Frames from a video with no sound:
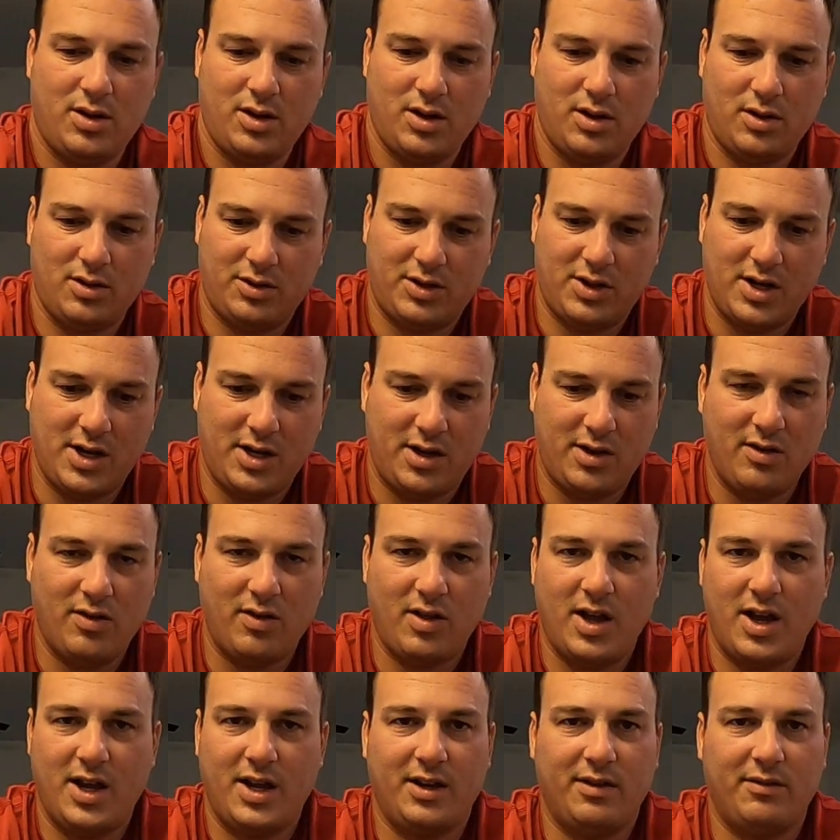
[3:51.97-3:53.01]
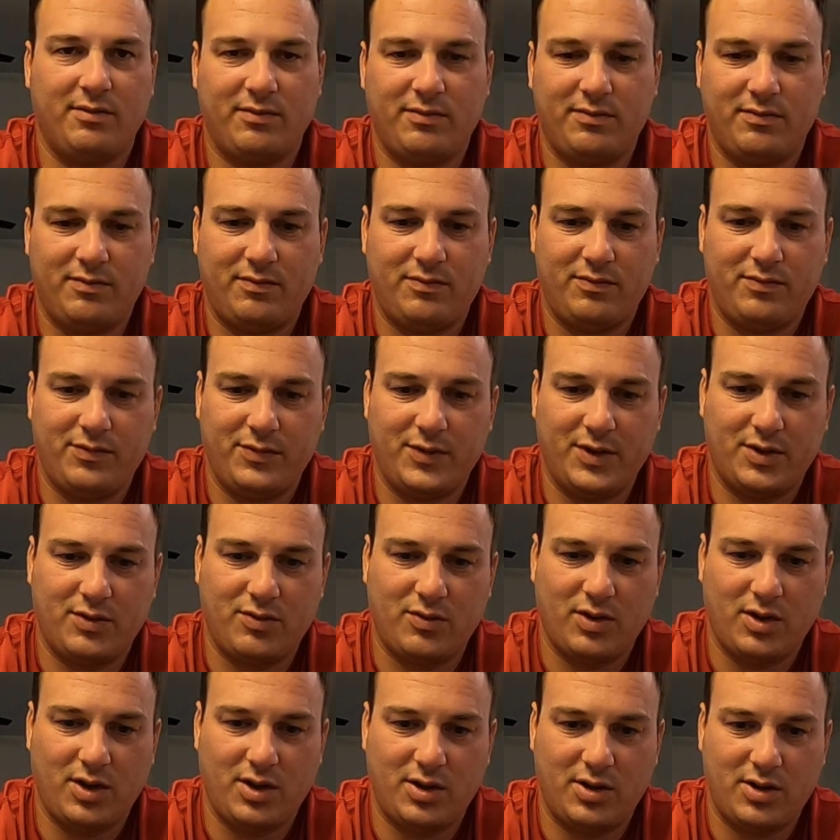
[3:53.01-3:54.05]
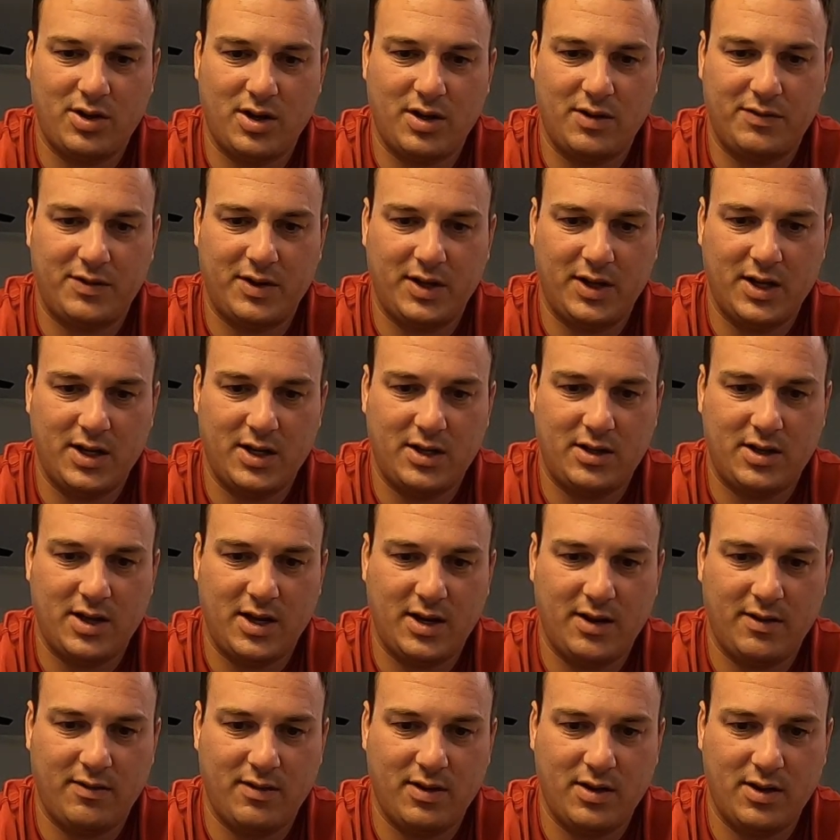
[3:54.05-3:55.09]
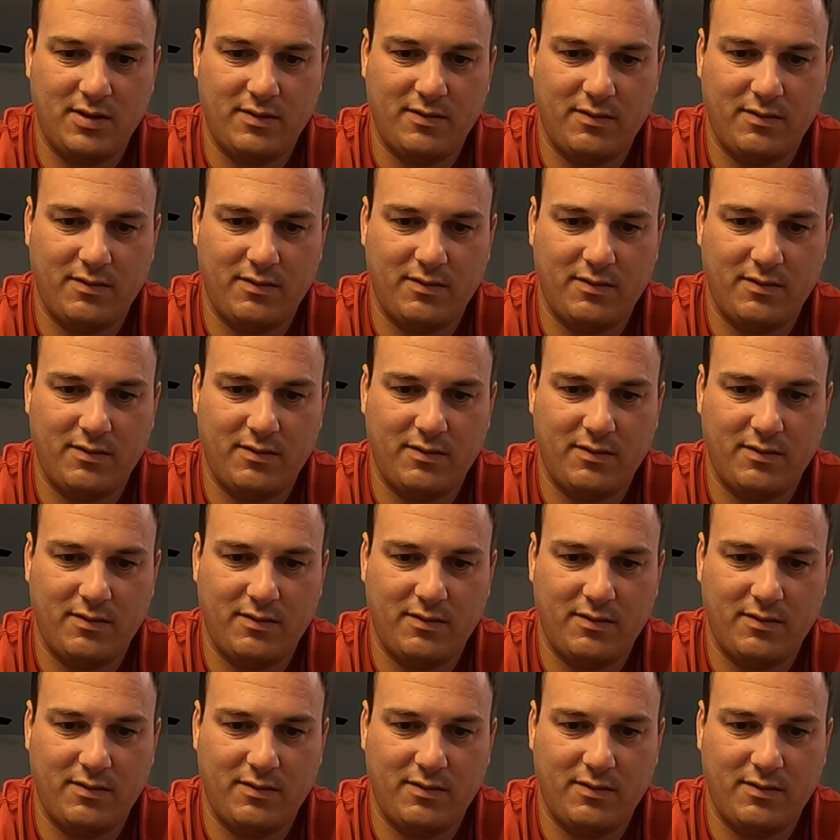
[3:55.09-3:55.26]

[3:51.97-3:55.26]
It'll take you it's really tough to get that